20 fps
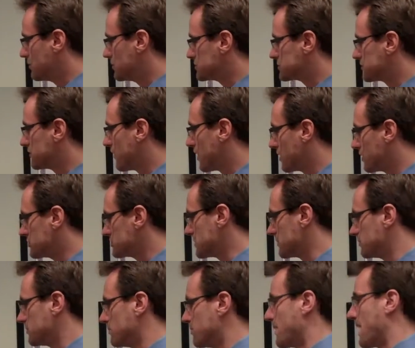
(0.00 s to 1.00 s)
which fires
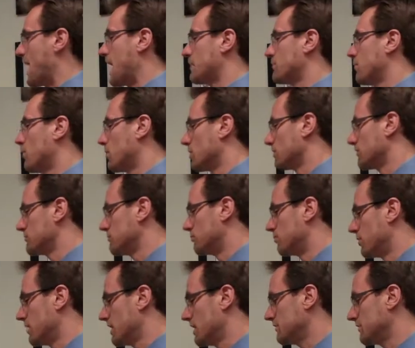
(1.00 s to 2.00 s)
up the back part of the
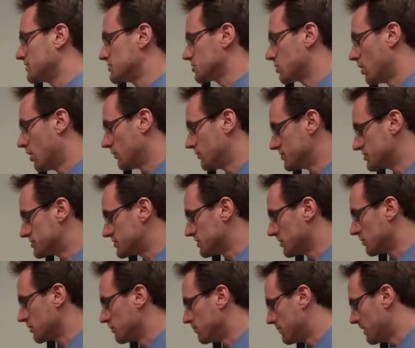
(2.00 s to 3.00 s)
brain. That's called the
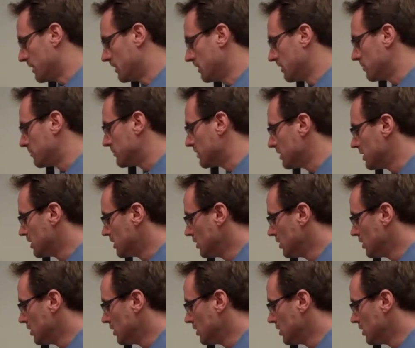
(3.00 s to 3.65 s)
cerebellum.